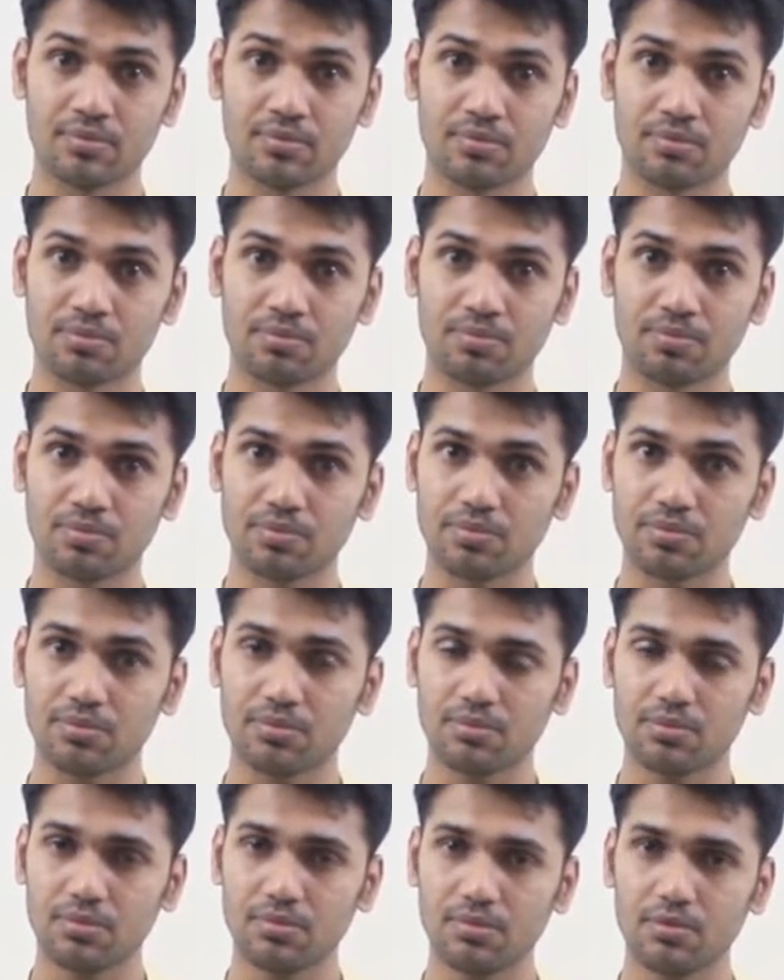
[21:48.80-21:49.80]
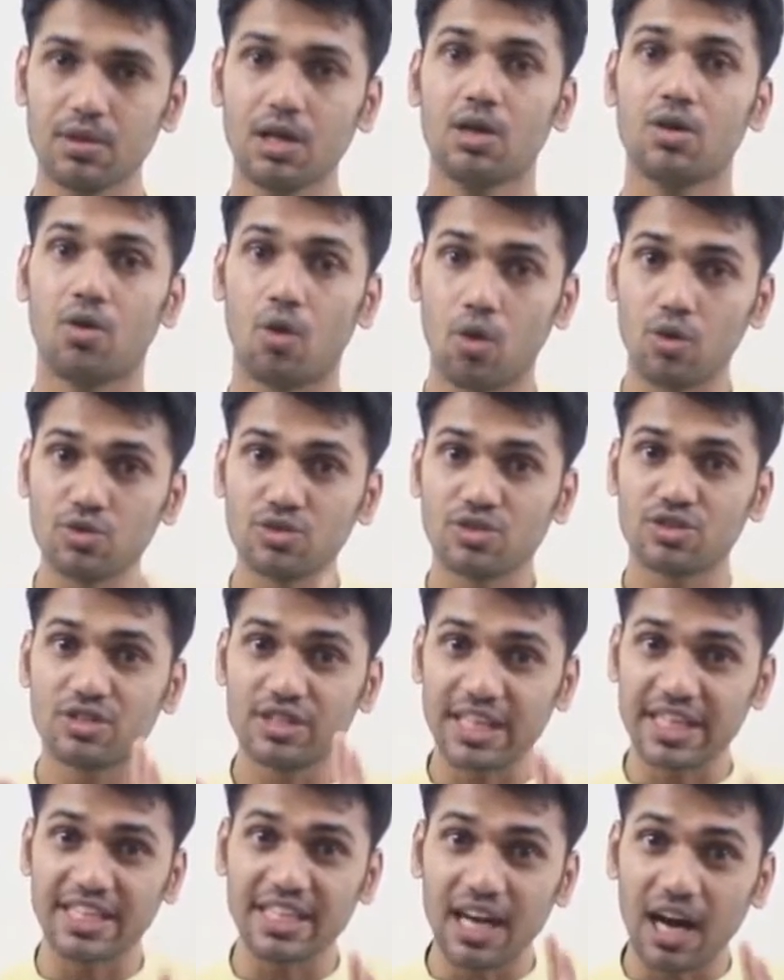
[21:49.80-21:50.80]
Once they are
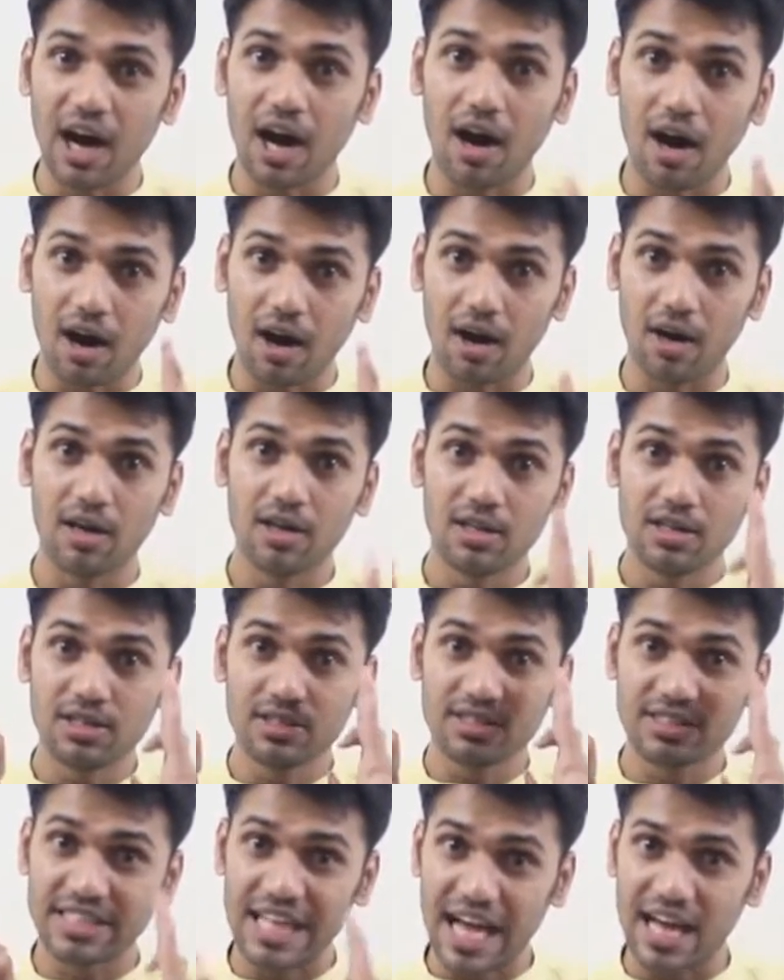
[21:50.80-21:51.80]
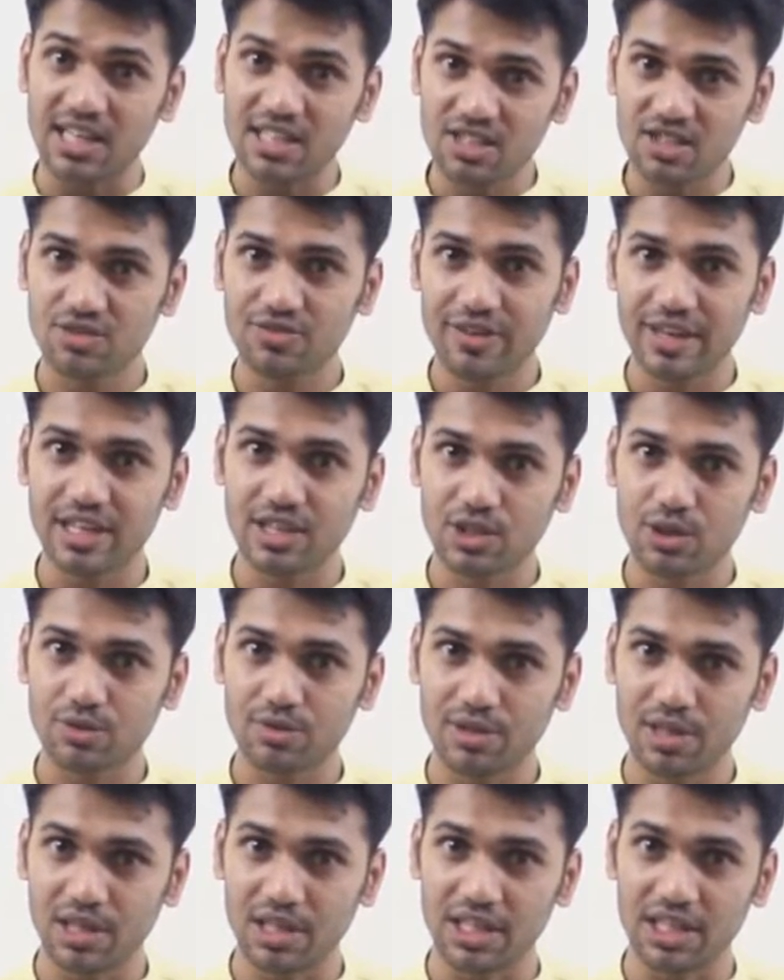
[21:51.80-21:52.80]
satisfactorily
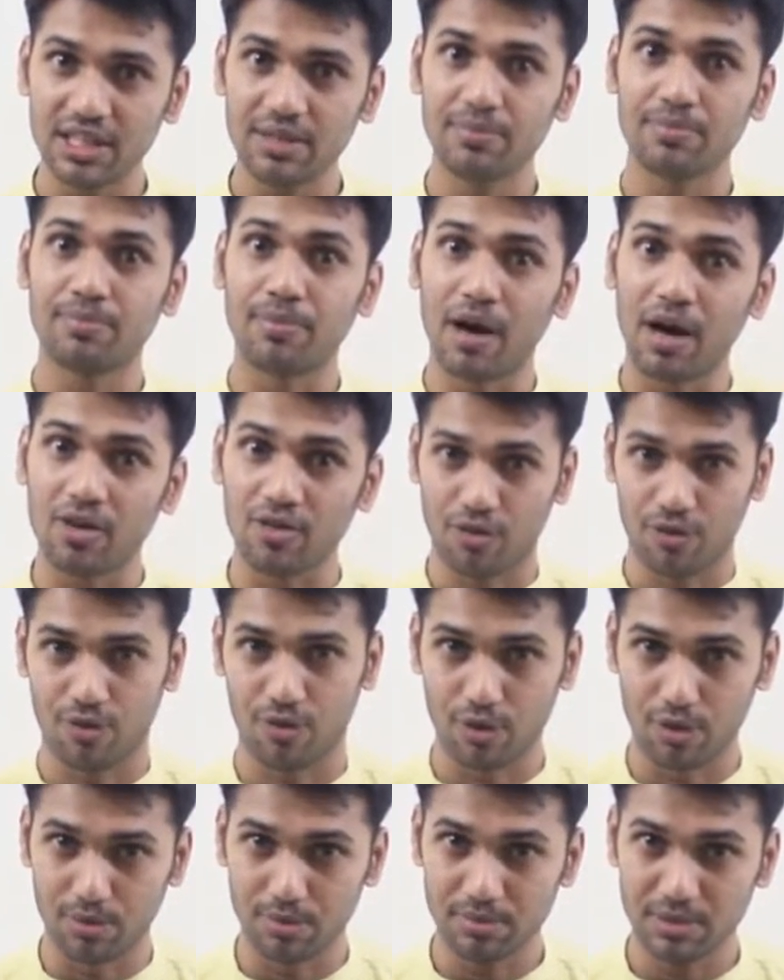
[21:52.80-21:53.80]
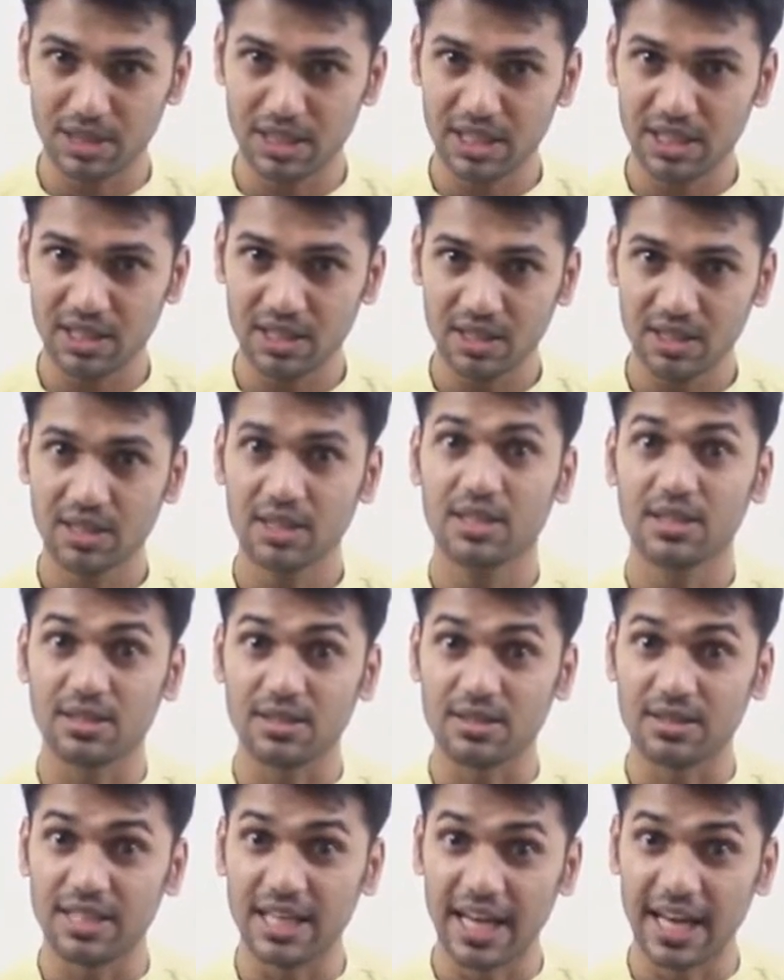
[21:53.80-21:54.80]
performing, then you
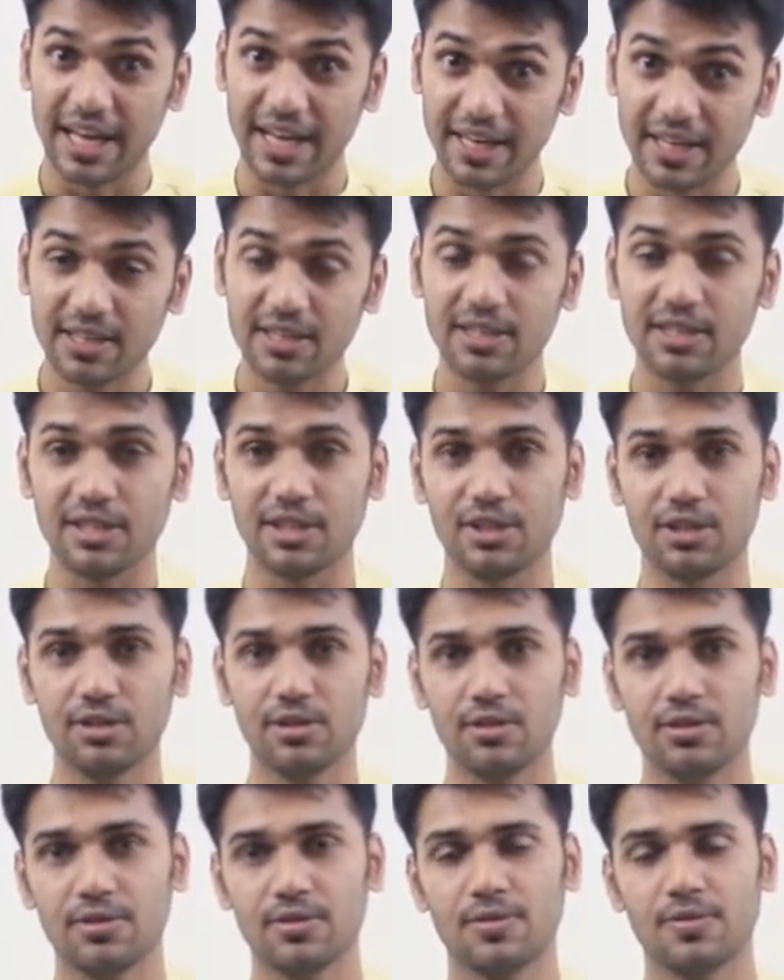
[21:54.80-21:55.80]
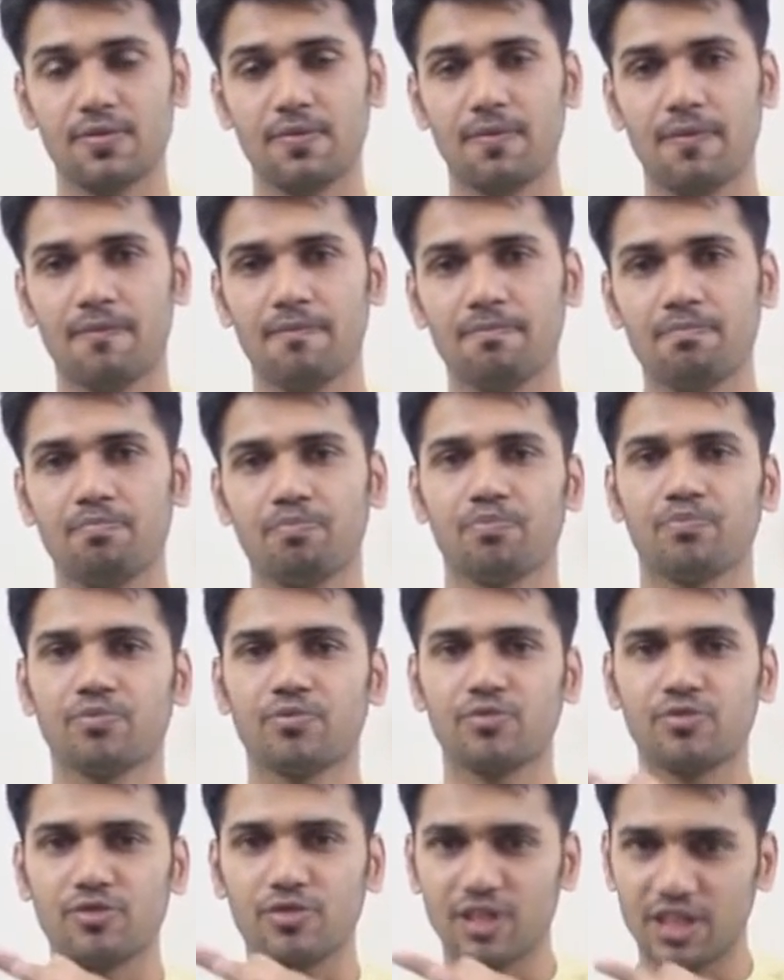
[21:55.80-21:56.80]
finish the class.
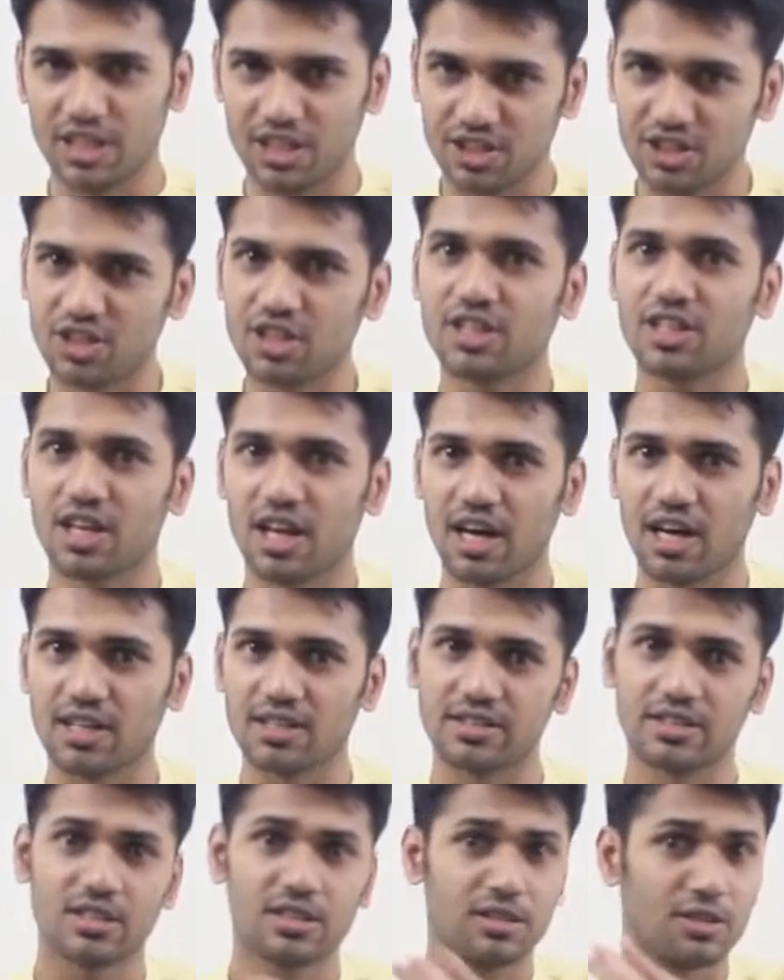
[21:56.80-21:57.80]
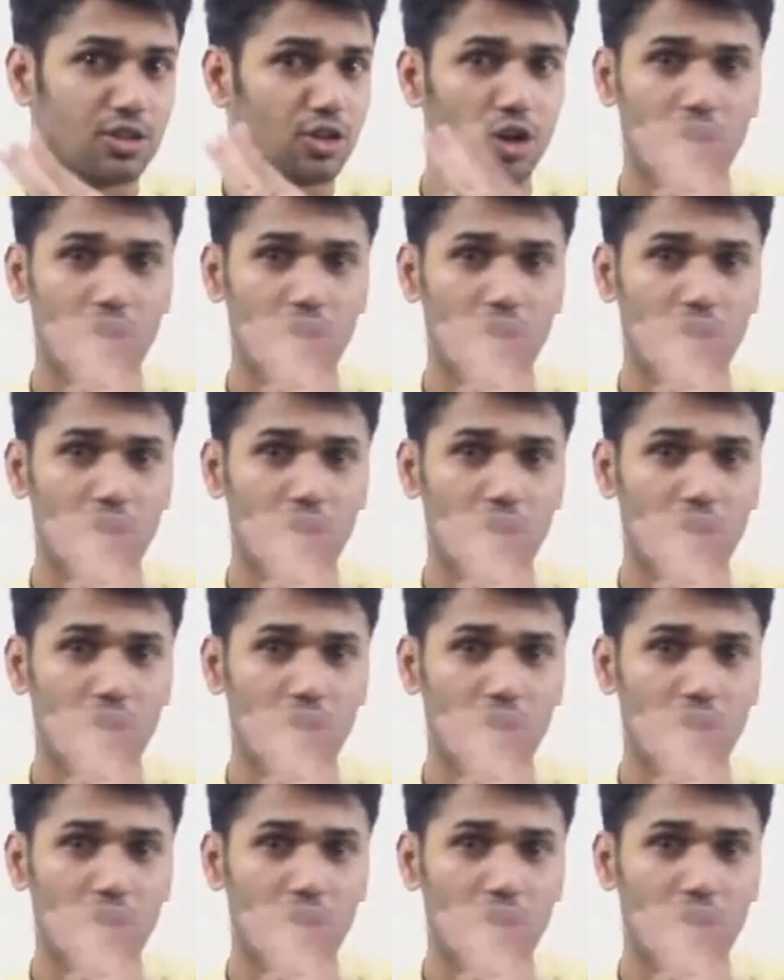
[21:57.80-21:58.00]
Not before that.